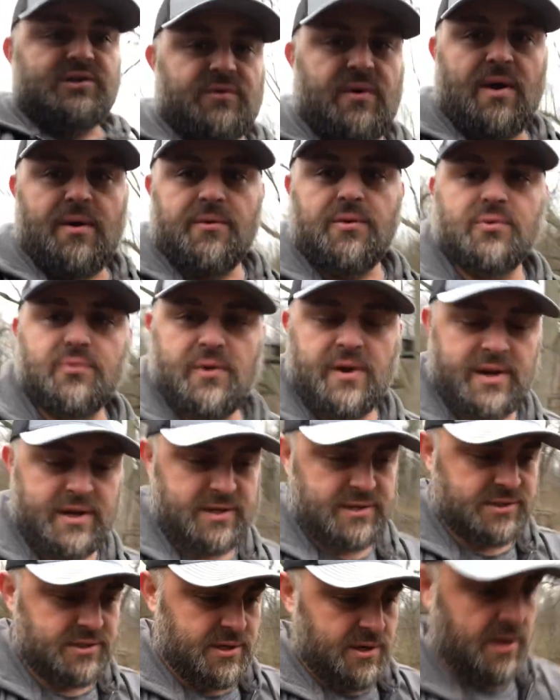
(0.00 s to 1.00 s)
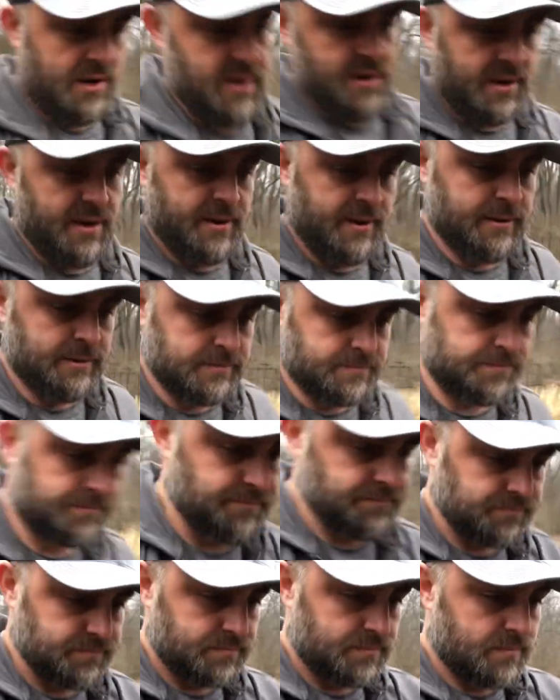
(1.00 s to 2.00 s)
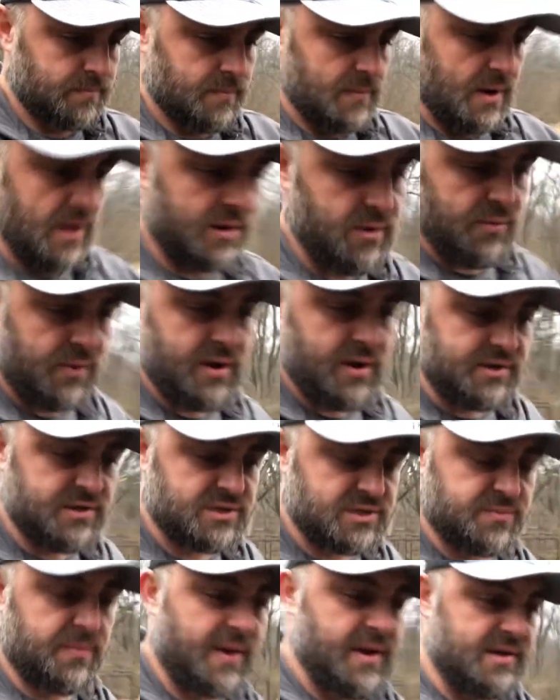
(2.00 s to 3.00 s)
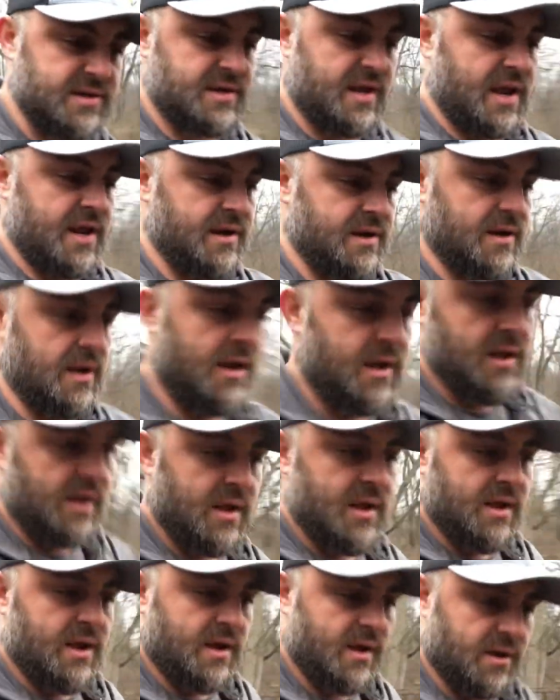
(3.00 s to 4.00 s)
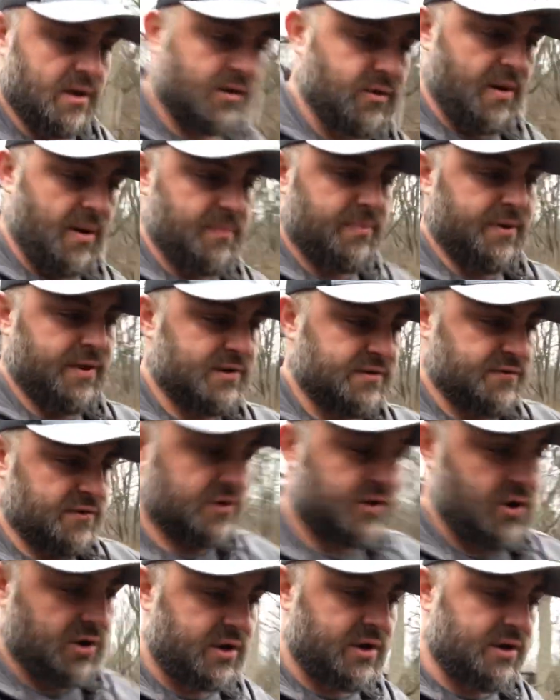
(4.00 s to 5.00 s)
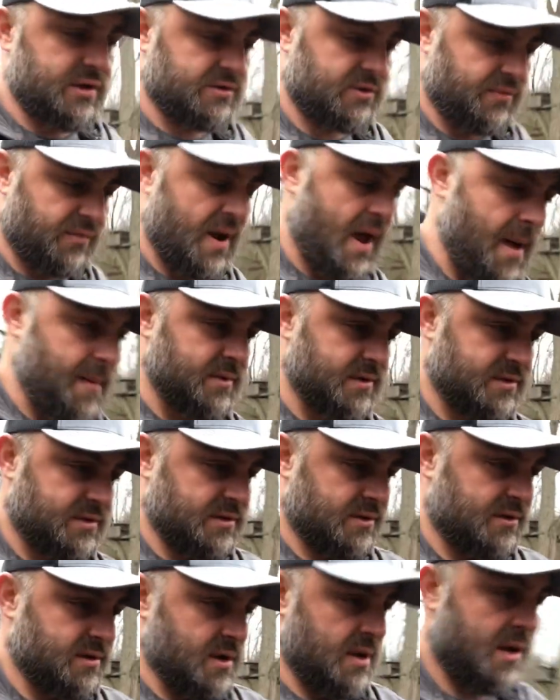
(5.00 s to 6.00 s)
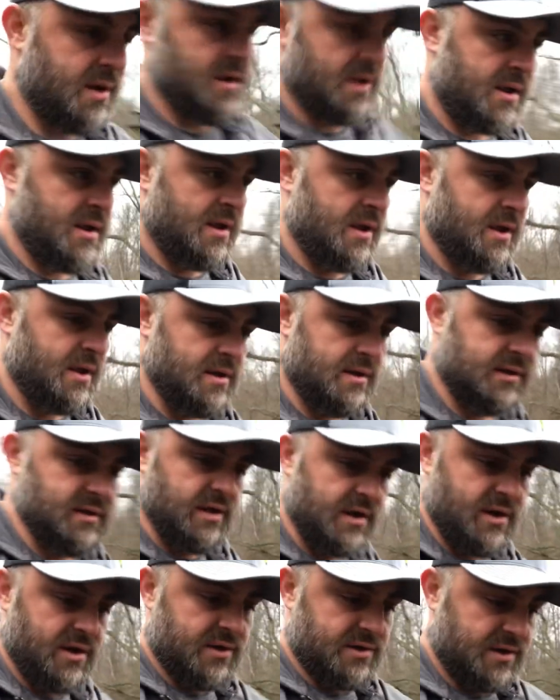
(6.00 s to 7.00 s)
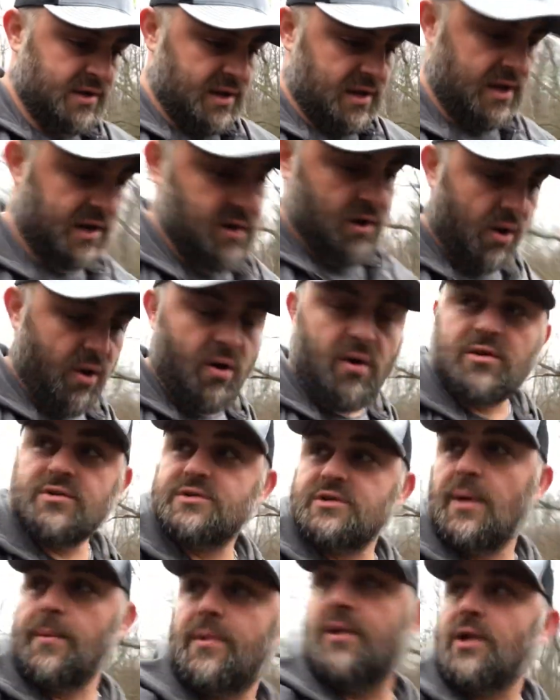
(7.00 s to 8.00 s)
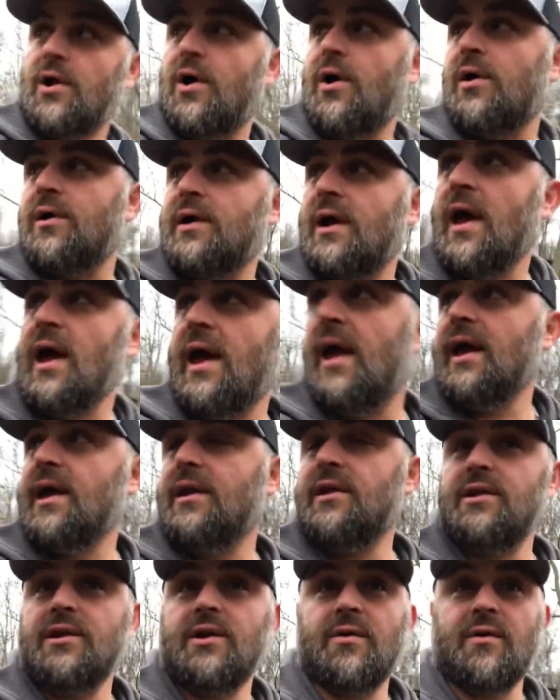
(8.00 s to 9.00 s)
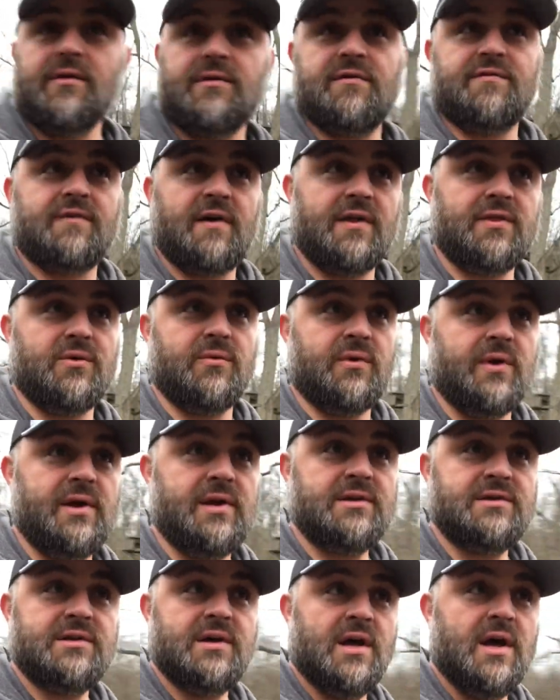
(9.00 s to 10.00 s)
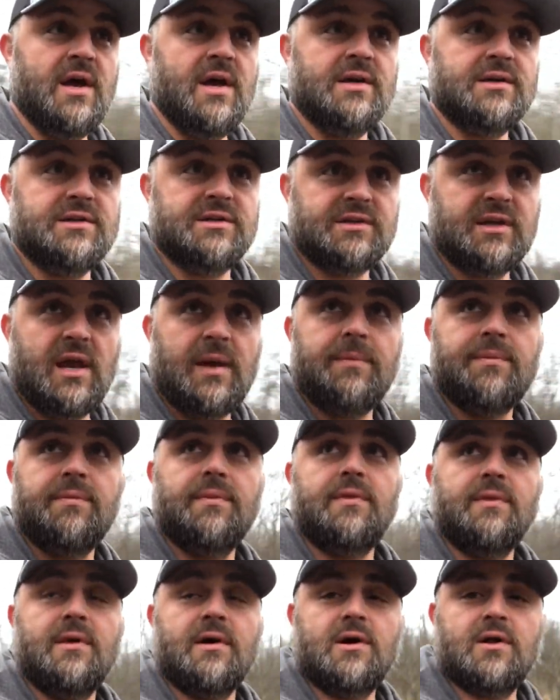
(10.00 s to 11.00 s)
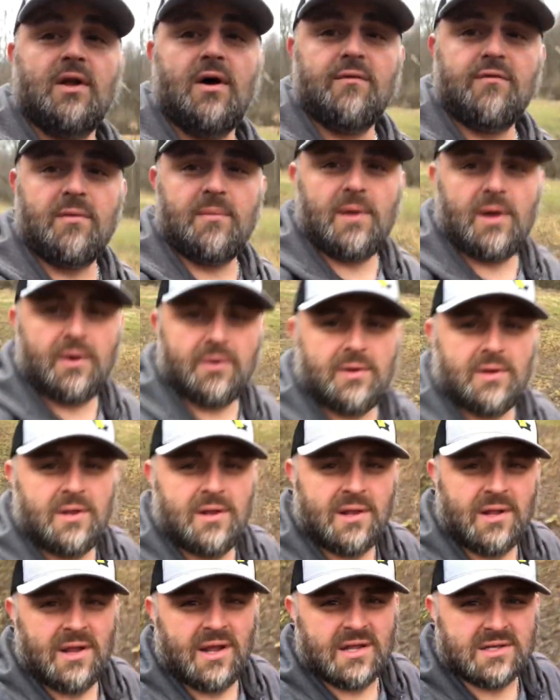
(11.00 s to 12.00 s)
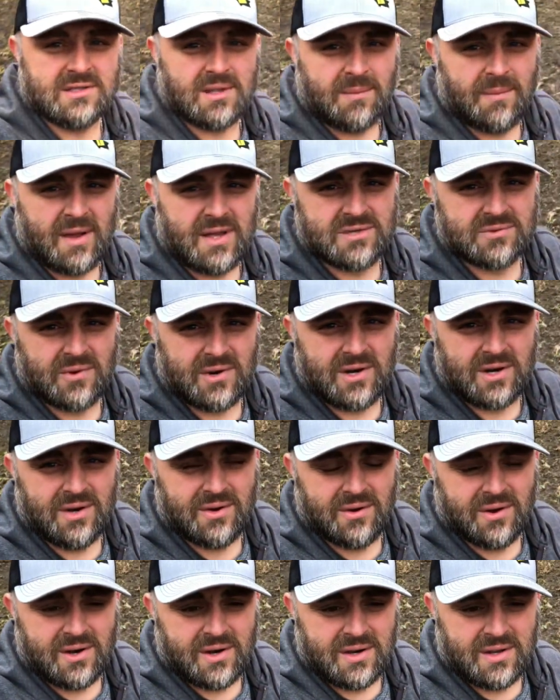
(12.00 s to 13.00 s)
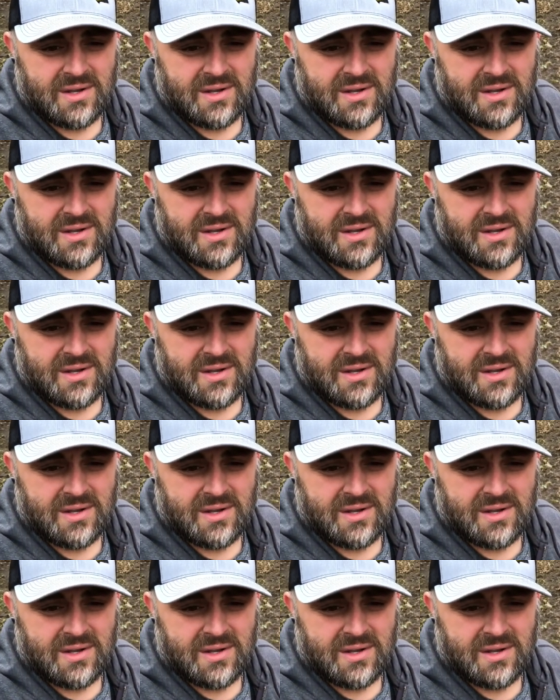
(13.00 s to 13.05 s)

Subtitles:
around with weeds and you want to just maintain a great place for turkeys and rabbits and deer to eat all summer long, and you don't have to fight the weeds. Just keep the clover mode. That's the best way to do it.